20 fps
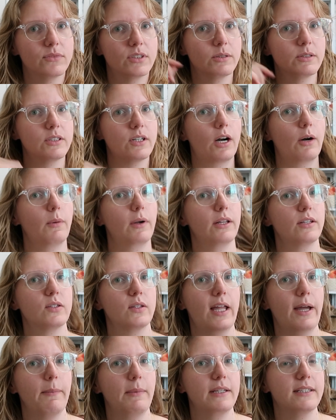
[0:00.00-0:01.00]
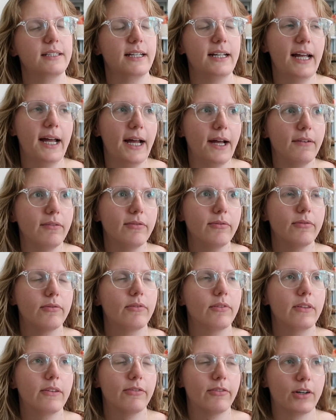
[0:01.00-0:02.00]
to start with, so that means I have
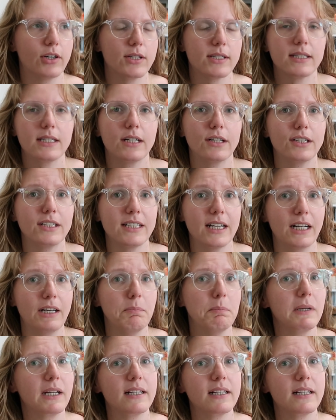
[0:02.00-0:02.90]
the first tier done,